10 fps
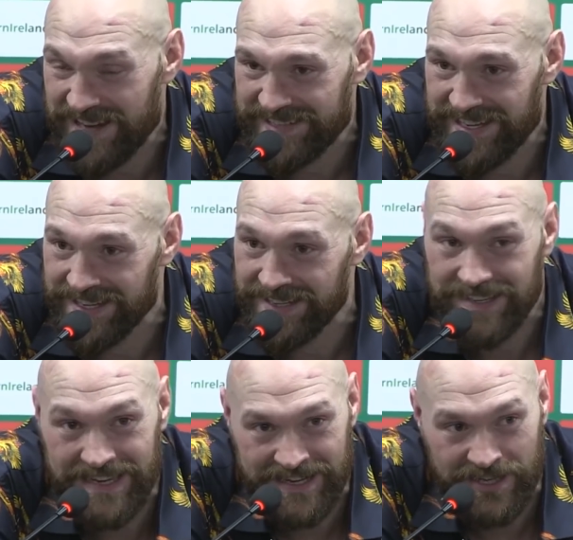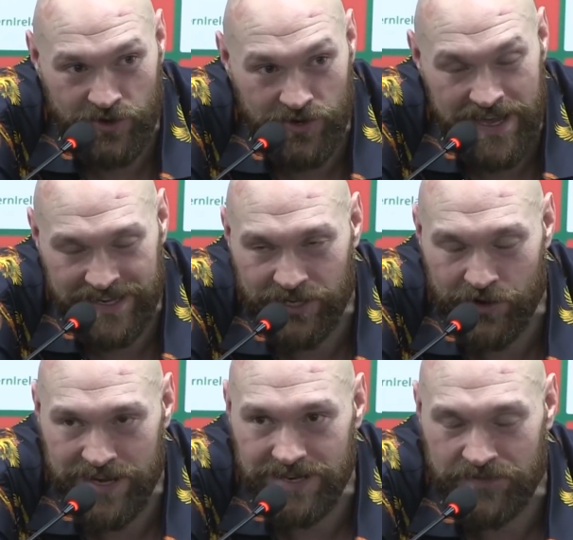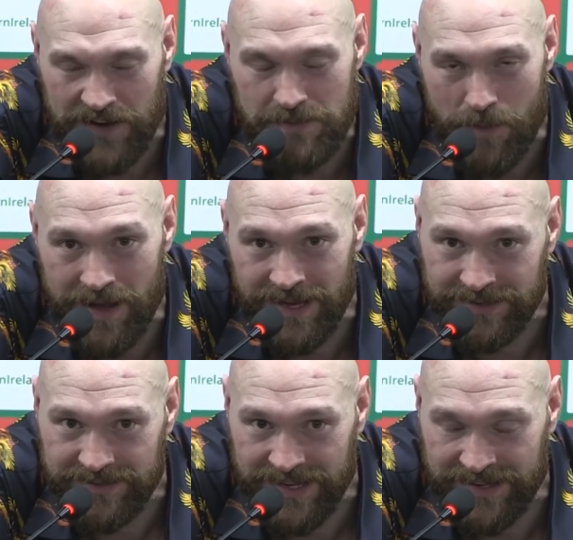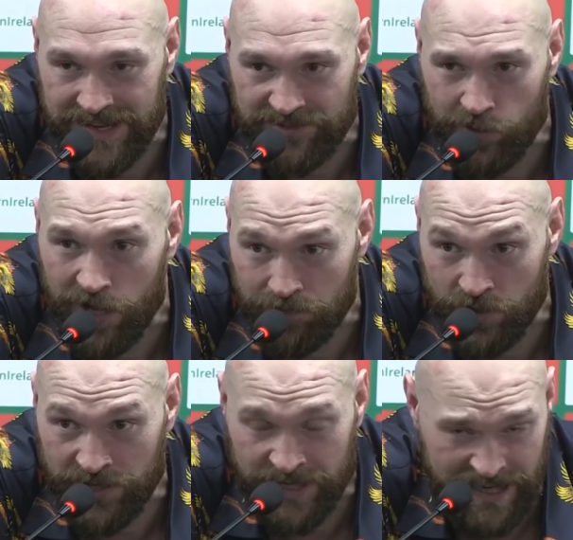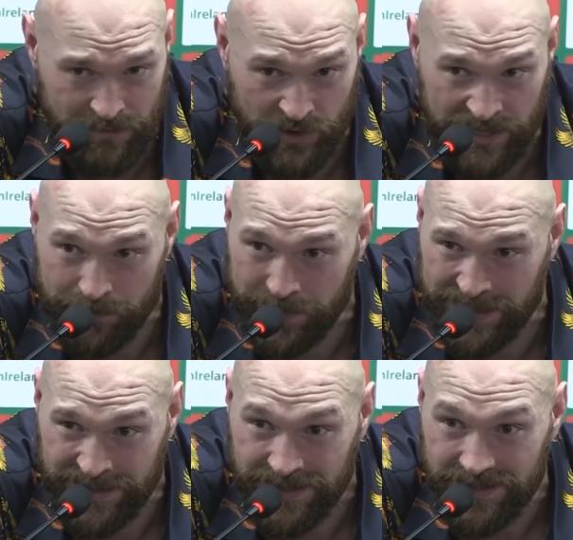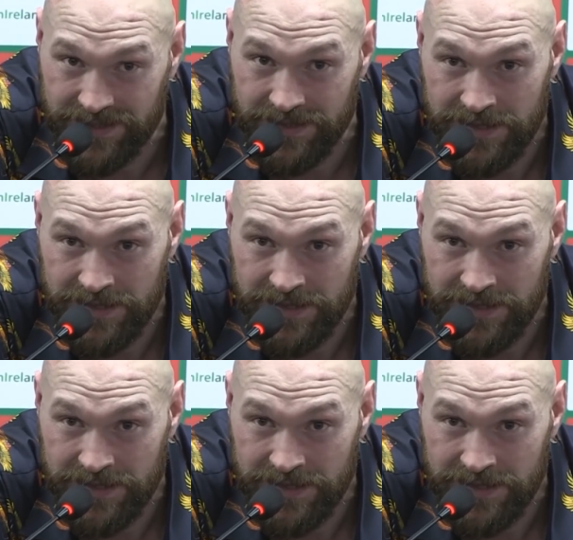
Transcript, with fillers: sat here in a great frame of mind, and that's worth more than any money can buy.